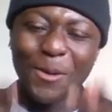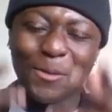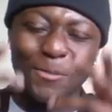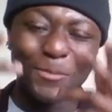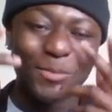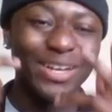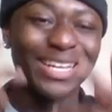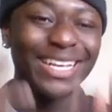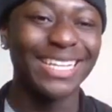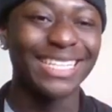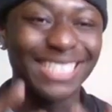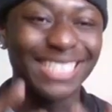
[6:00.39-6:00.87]

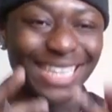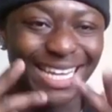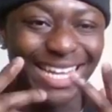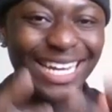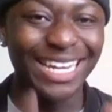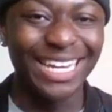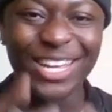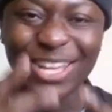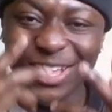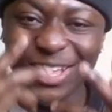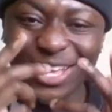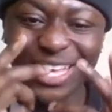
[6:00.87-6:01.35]
But he's
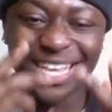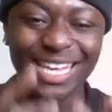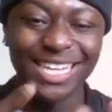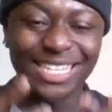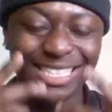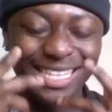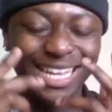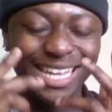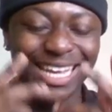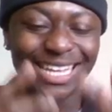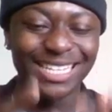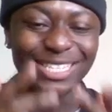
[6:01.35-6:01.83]

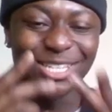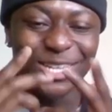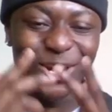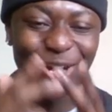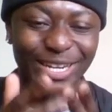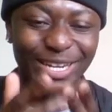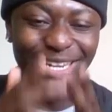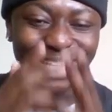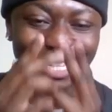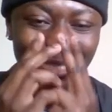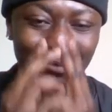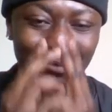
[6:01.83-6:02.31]
lazy on these